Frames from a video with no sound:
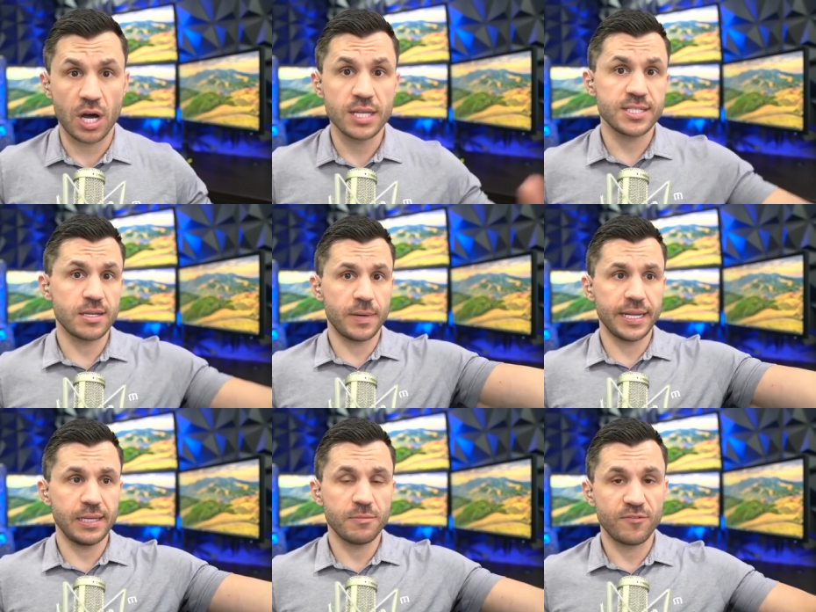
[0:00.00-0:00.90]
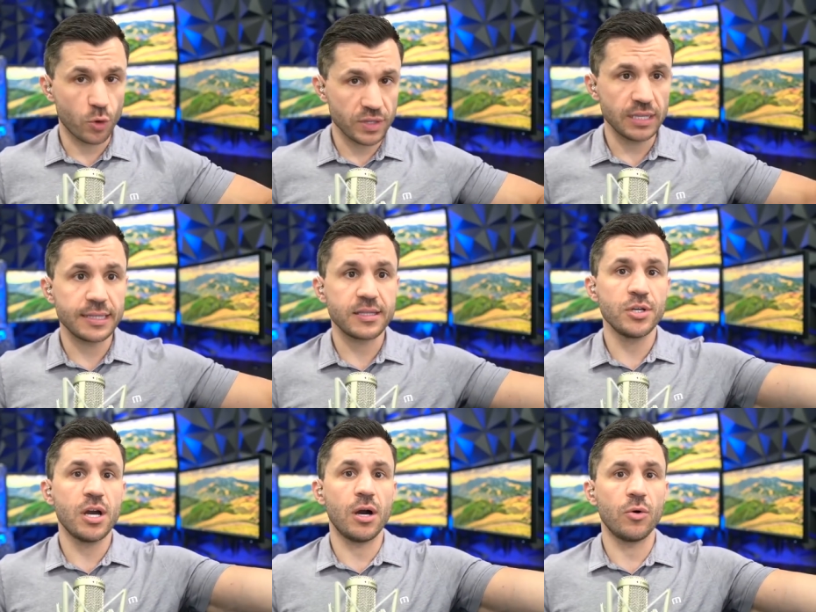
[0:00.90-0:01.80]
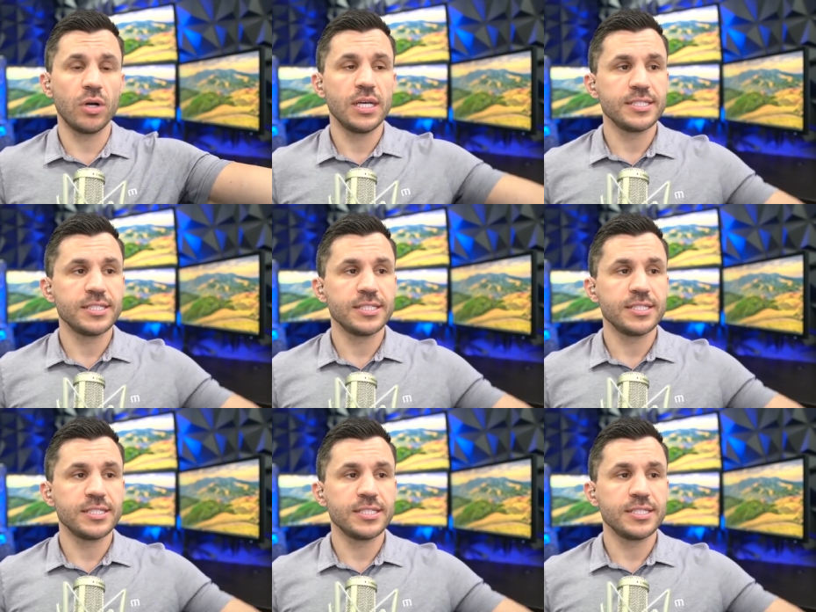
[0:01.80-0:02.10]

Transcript: on somebody before they let them go